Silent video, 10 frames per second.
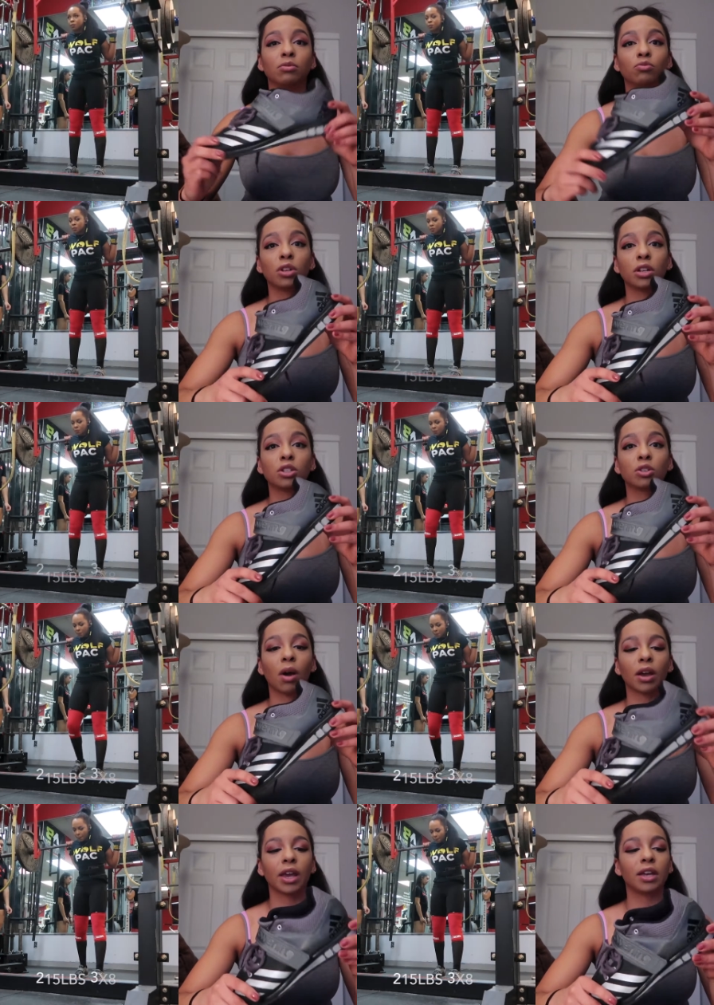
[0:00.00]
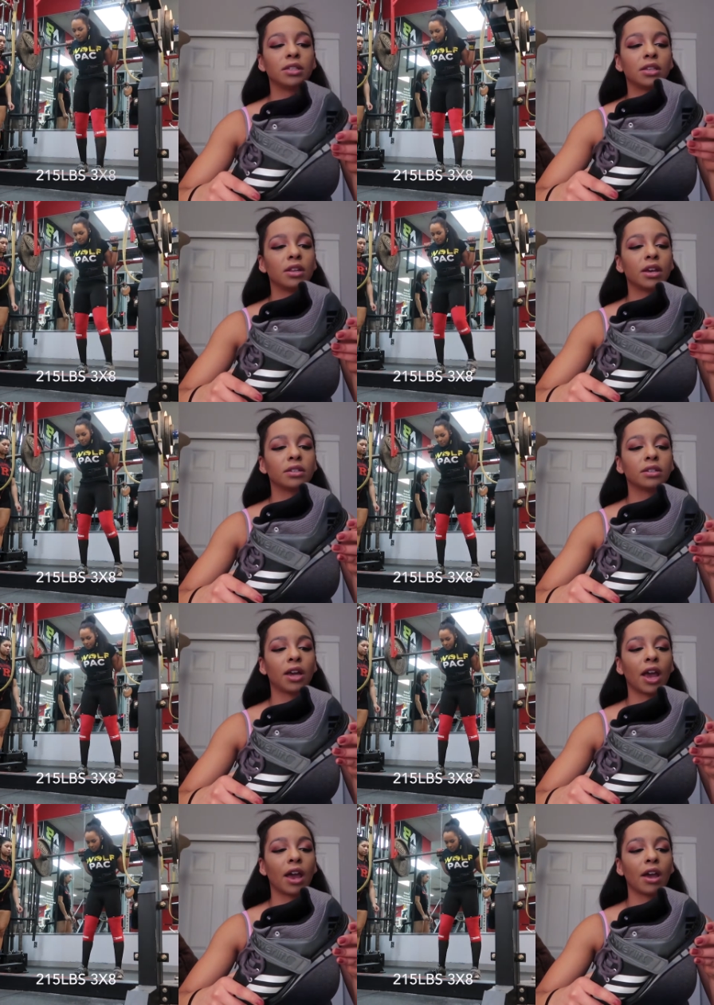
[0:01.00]
some really good squat gains in this,
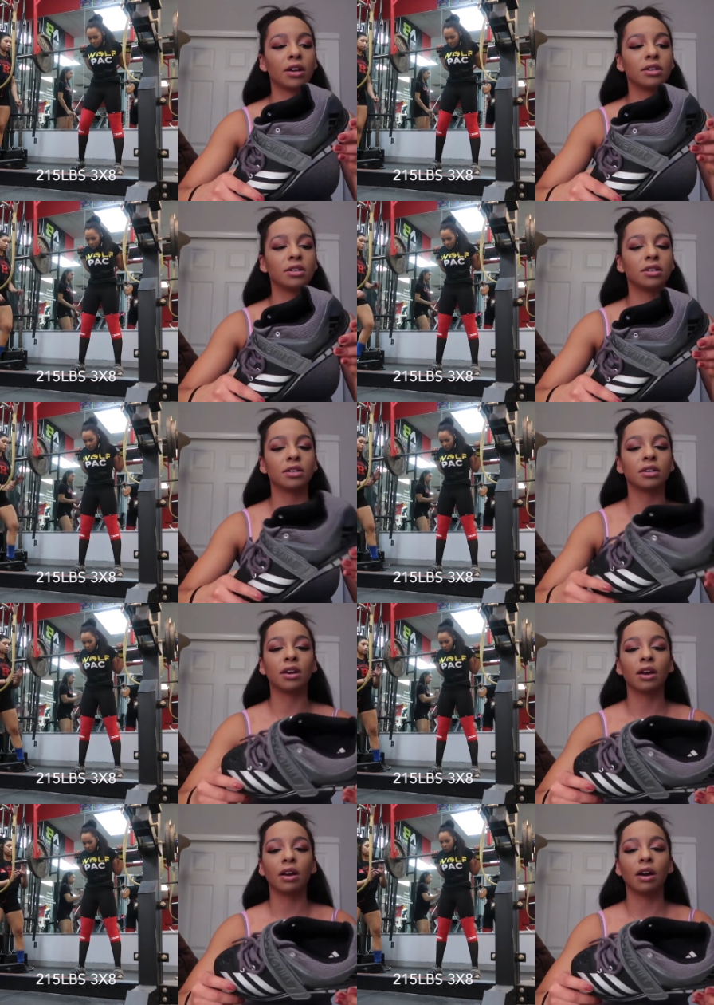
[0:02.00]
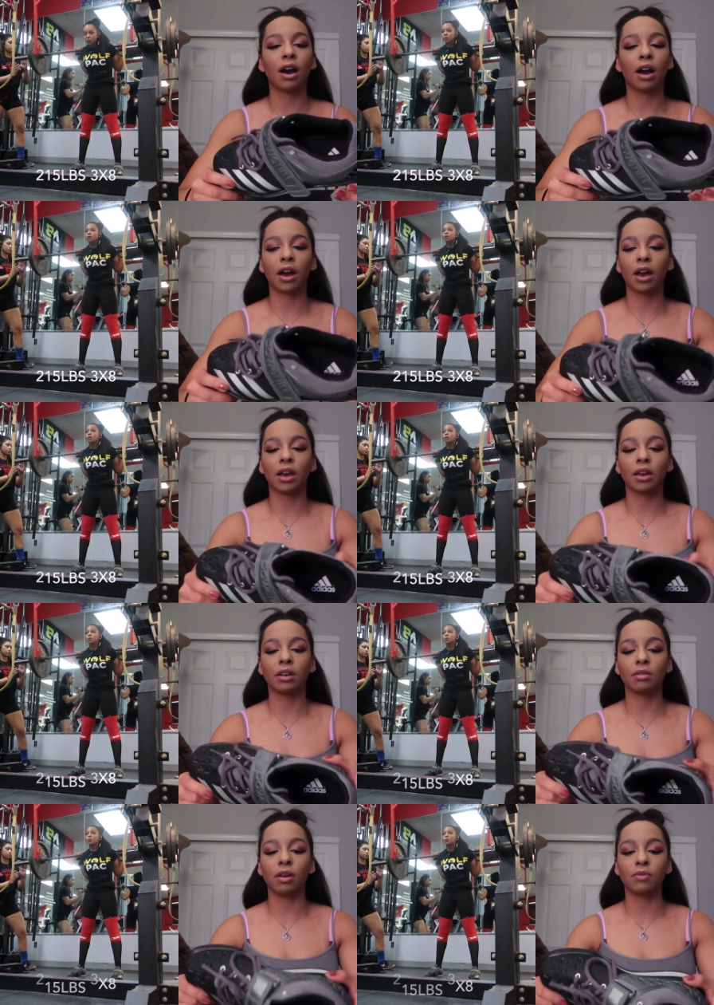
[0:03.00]
and
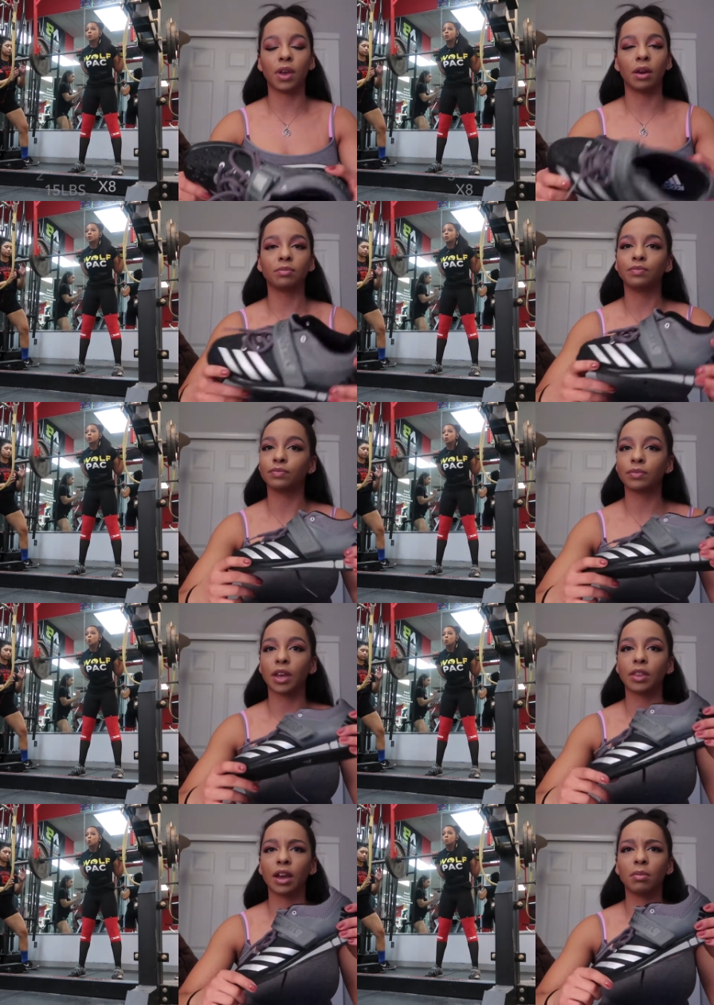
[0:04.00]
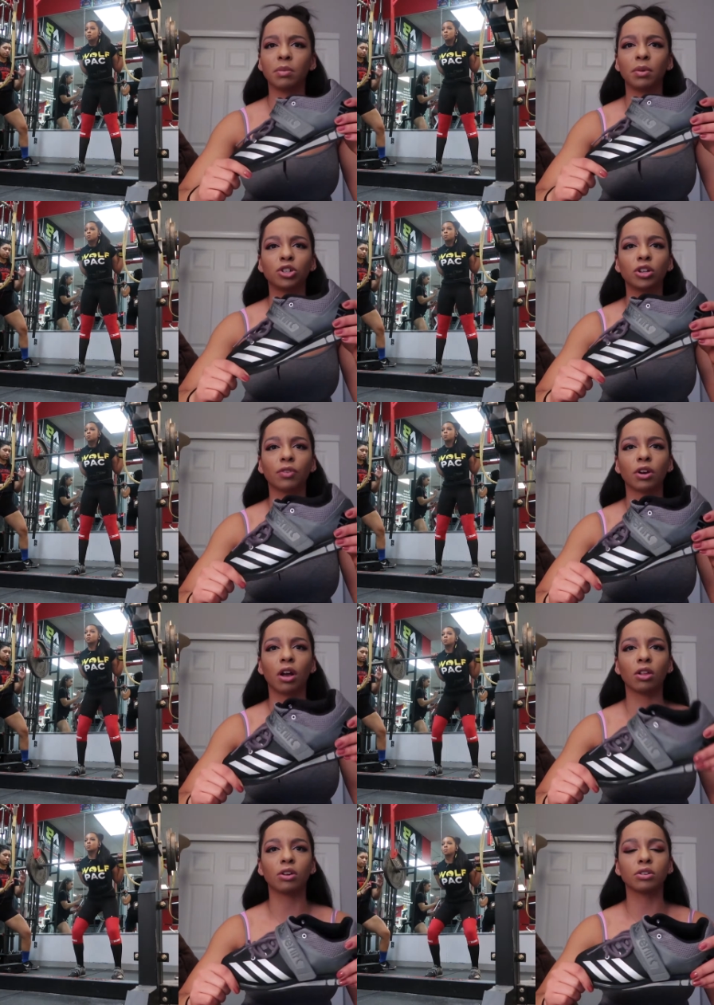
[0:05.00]
I love them. And they come in a bunch of different
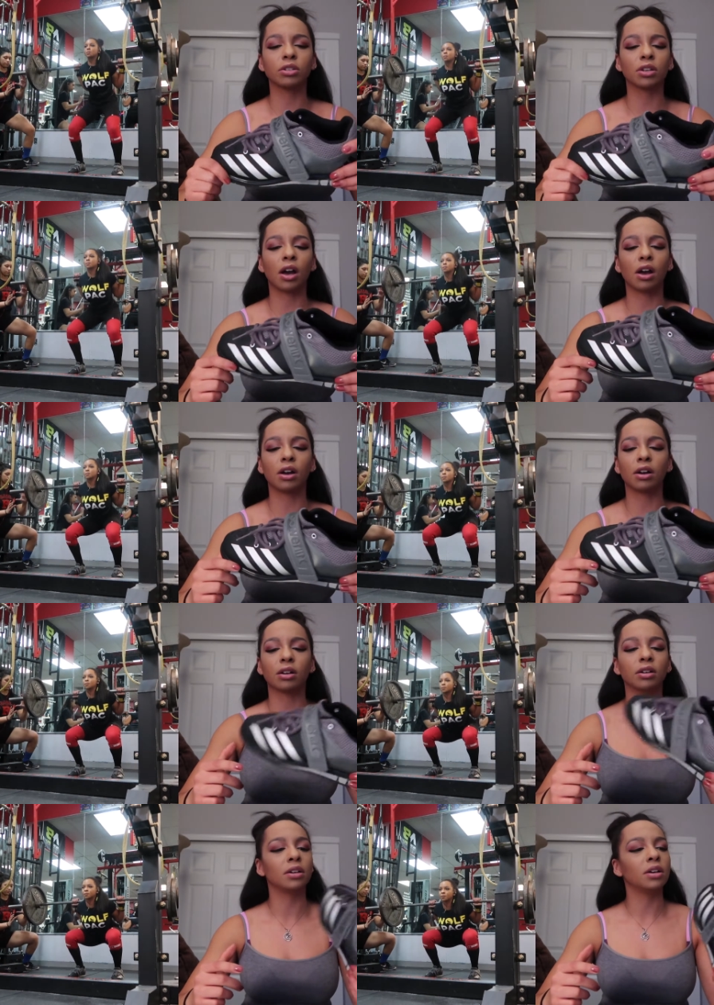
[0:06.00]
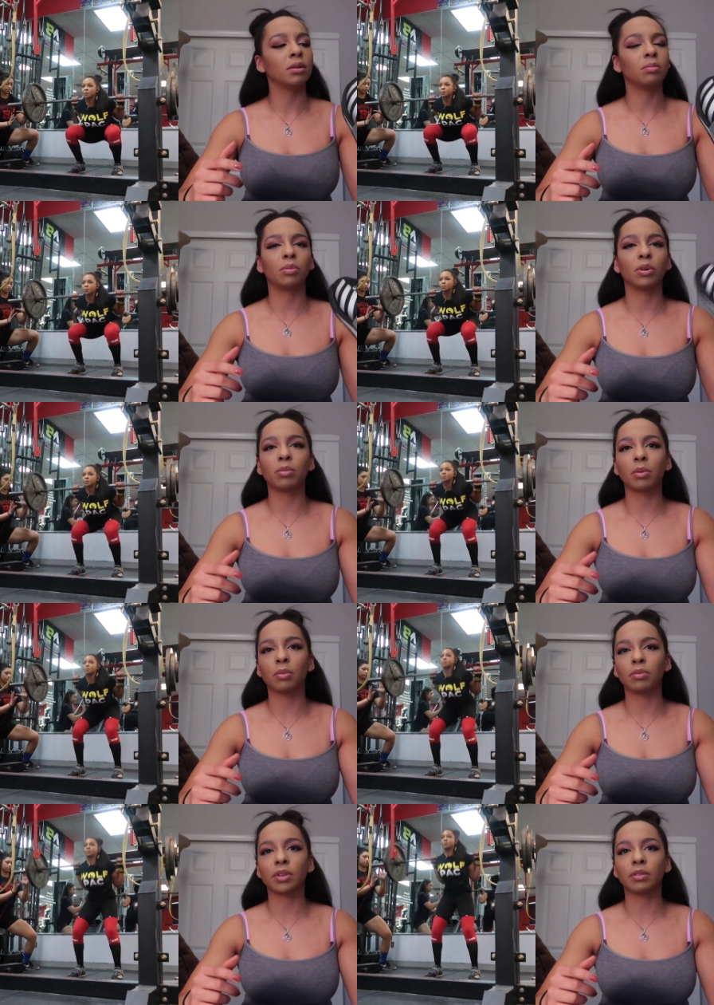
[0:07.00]
colors. My
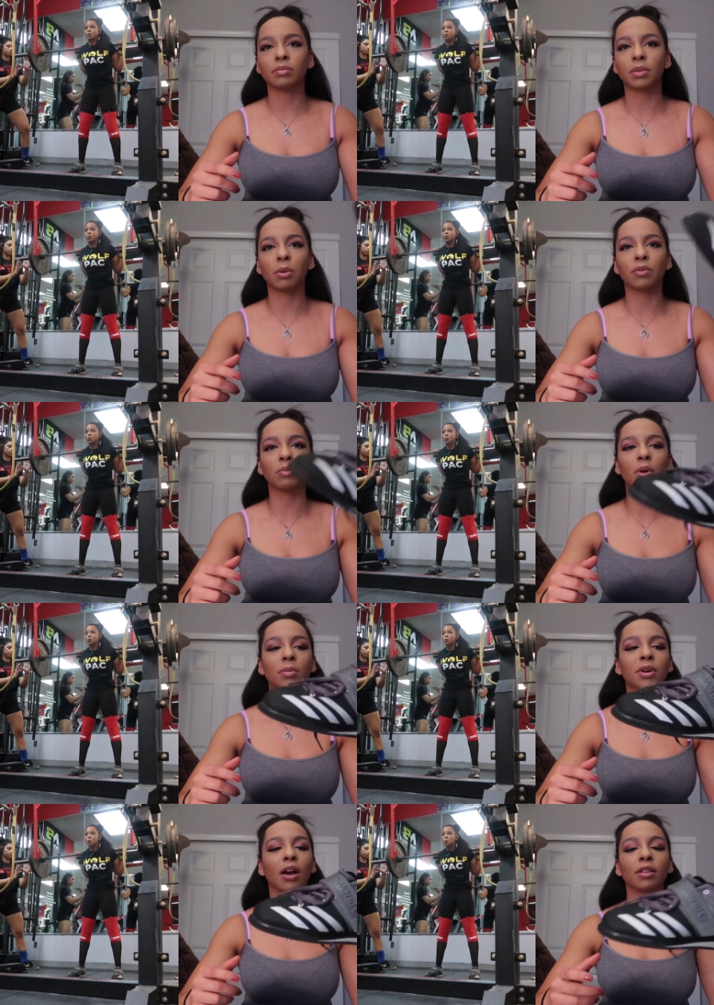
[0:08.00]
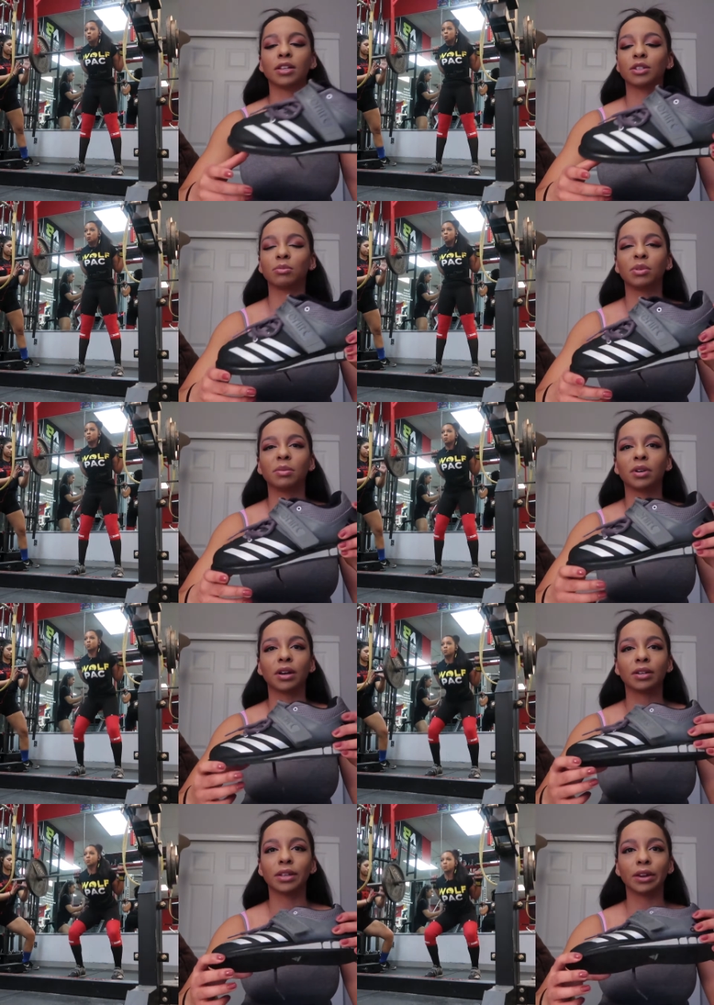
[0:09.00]
boyfriend probably got these for me
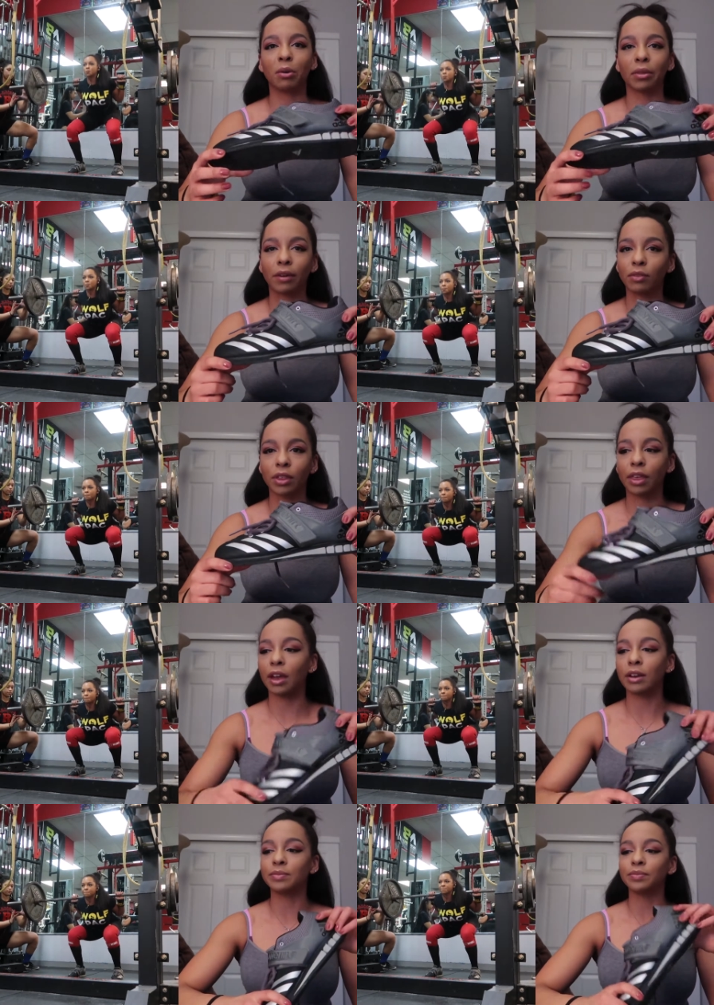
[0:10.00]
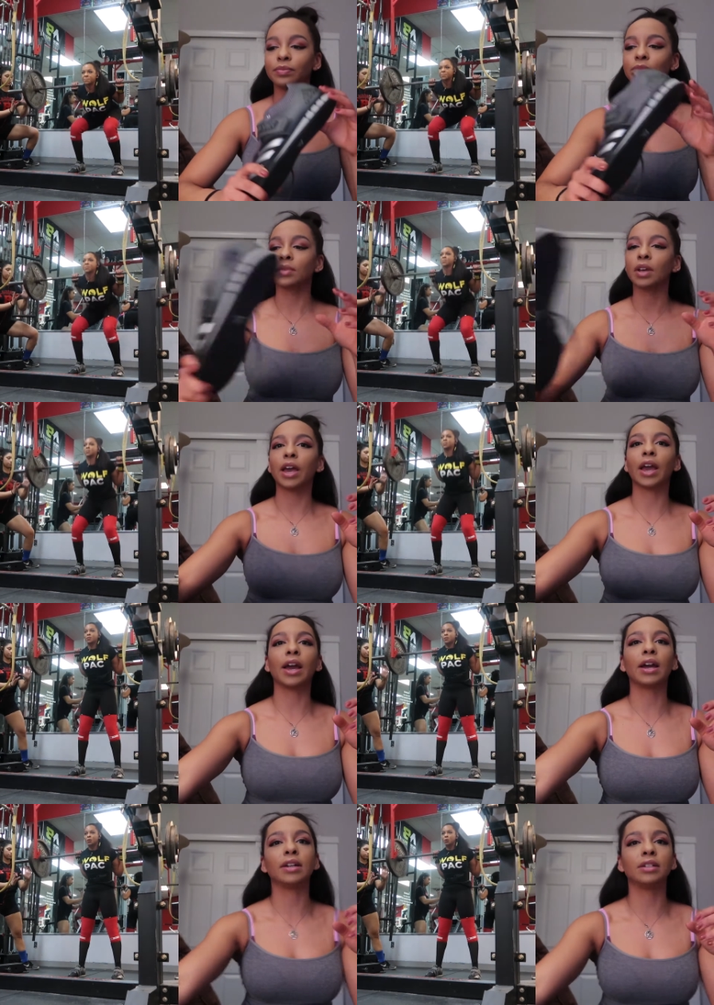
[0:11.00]
because they go with everything.
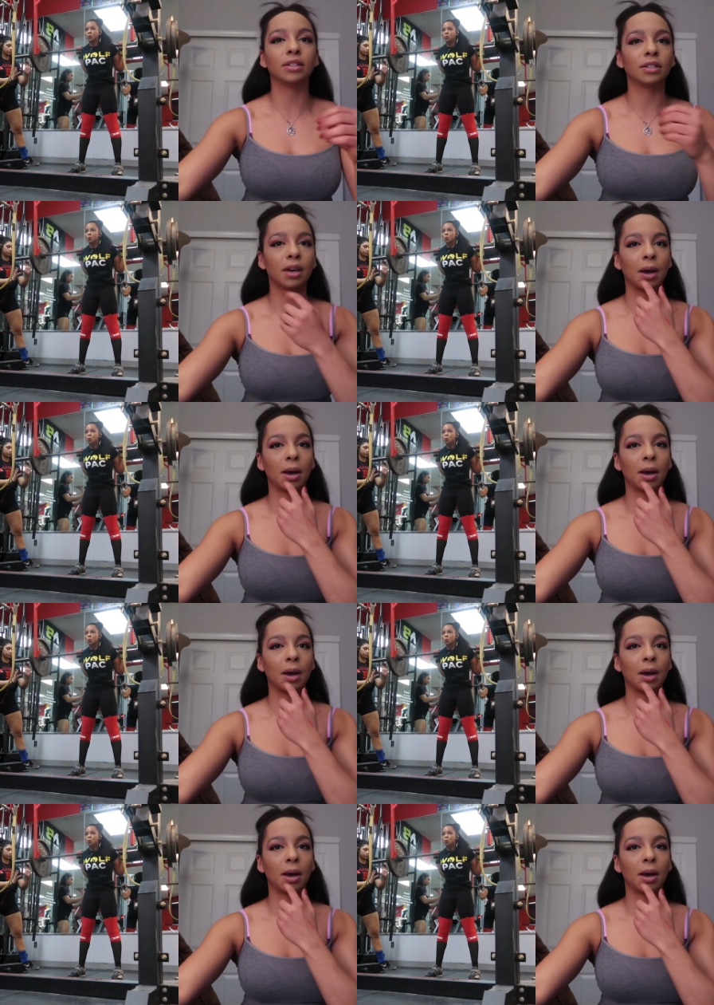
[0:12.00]
And